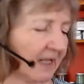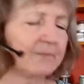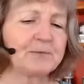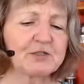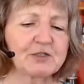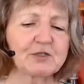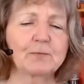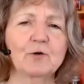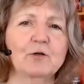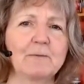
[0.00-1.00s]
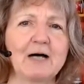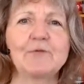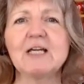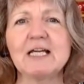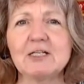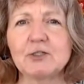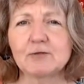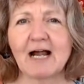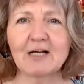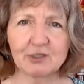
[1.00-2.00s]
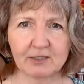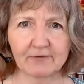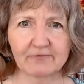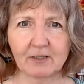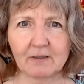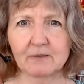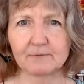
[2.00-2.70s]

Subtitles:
This is a book about the interaction of color.